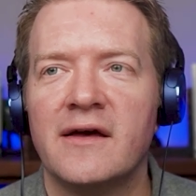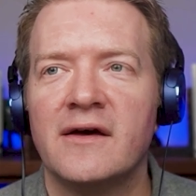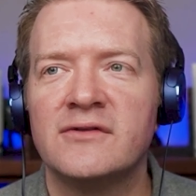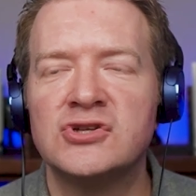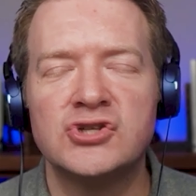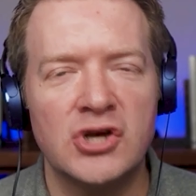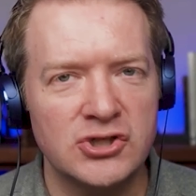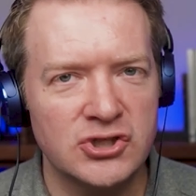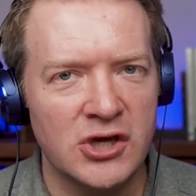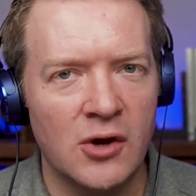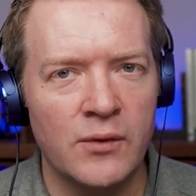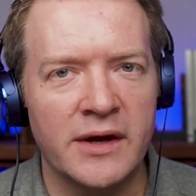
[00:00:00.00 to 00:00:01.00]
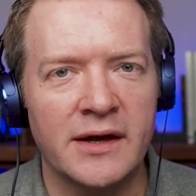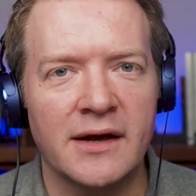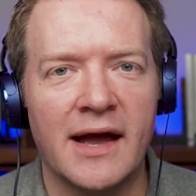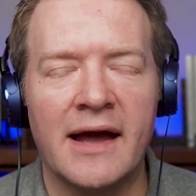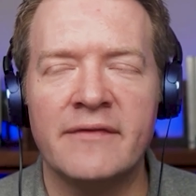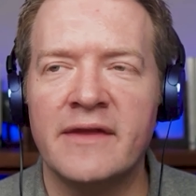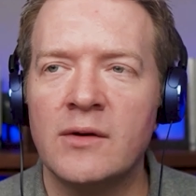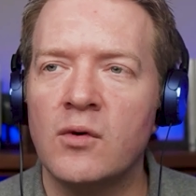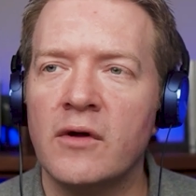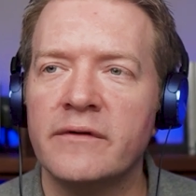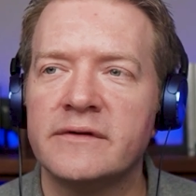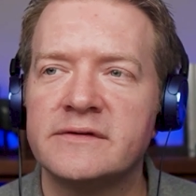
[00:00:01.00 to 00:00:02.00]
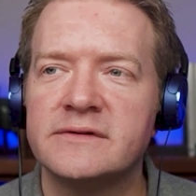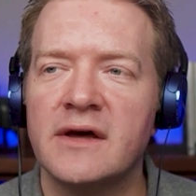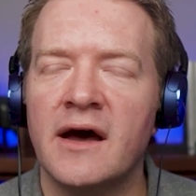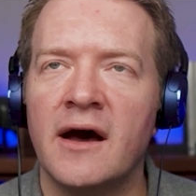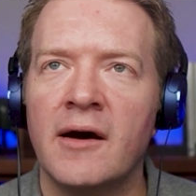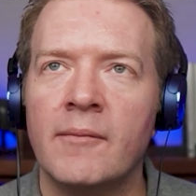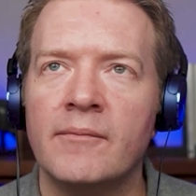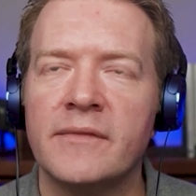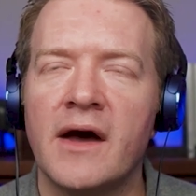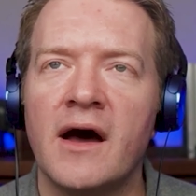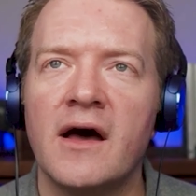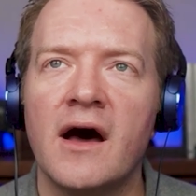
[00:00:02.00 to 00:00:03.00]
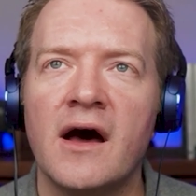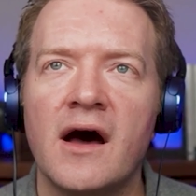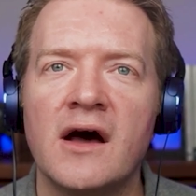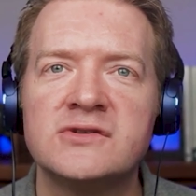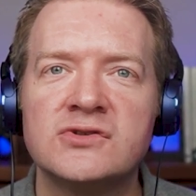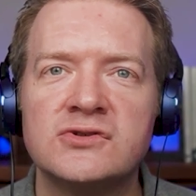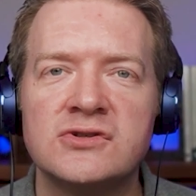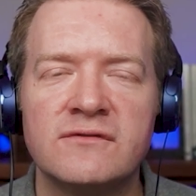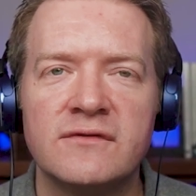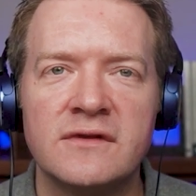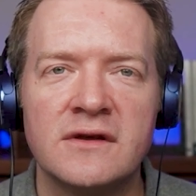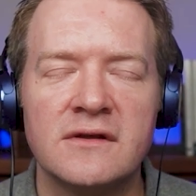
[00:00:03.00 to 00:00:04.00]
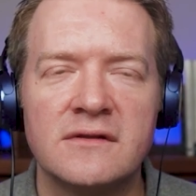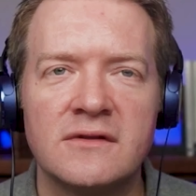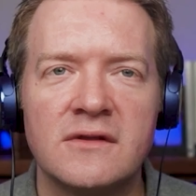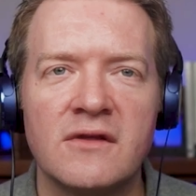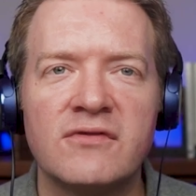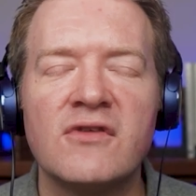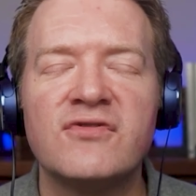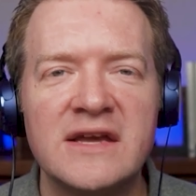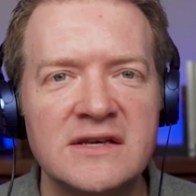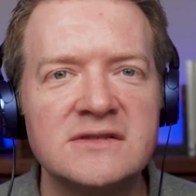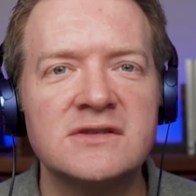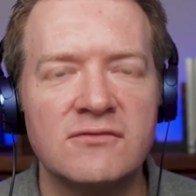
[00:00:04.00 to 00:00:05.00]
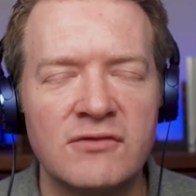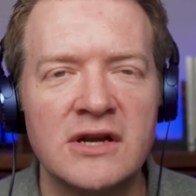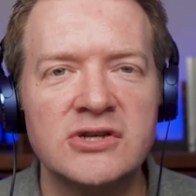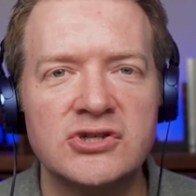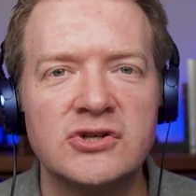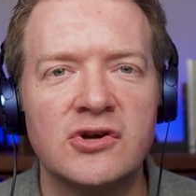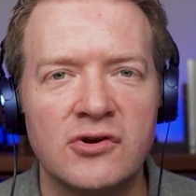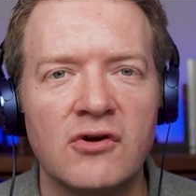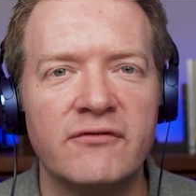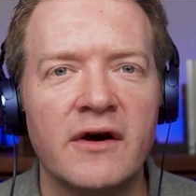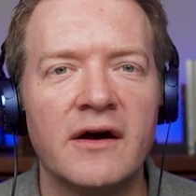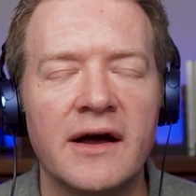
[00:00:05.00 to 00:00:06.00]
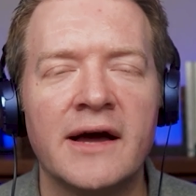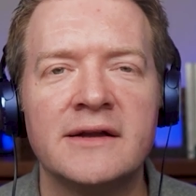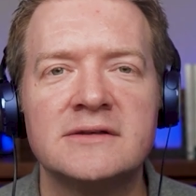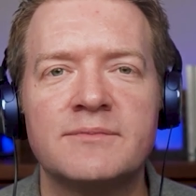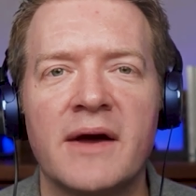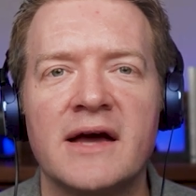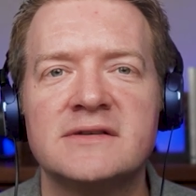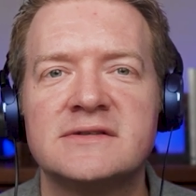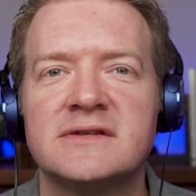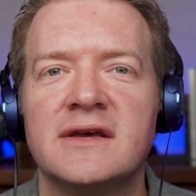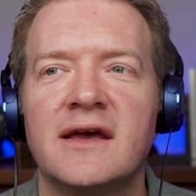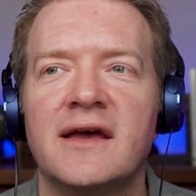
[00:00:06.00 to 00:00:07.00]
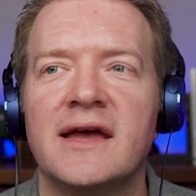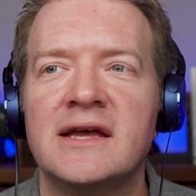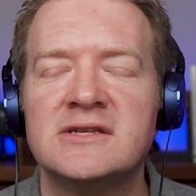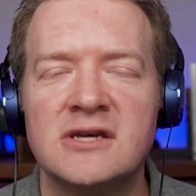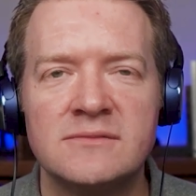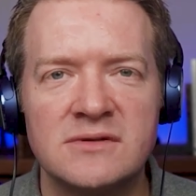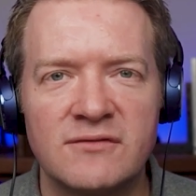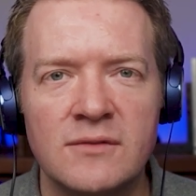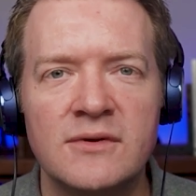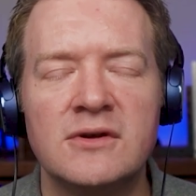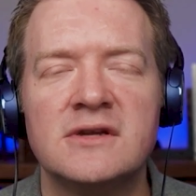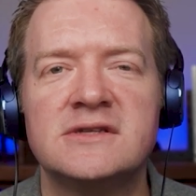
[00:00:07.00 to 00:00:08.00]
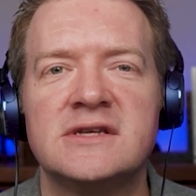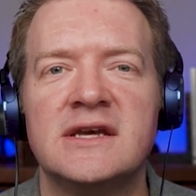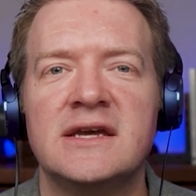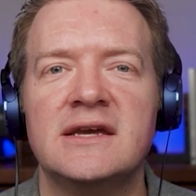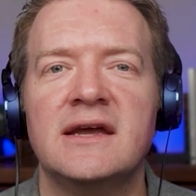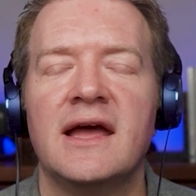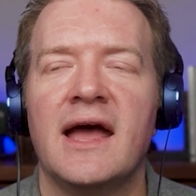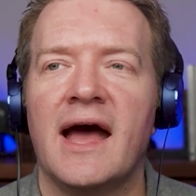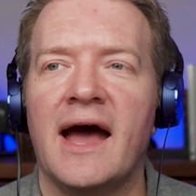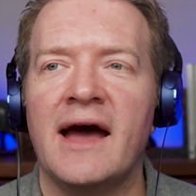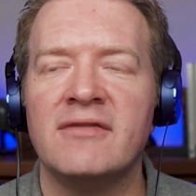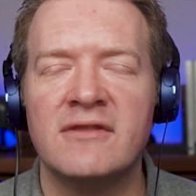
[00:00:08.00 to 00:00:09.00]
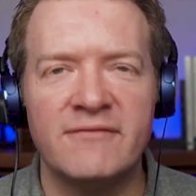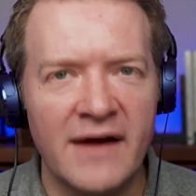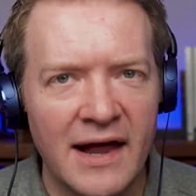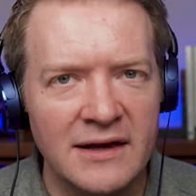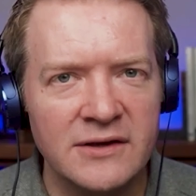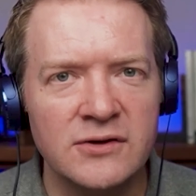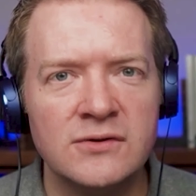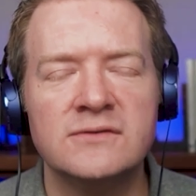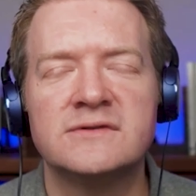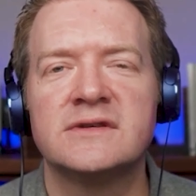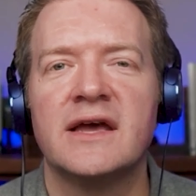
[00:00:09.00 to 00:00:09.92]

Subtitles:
the church going, and they want a sort of the things that religion can offer at its best in terms of community and the values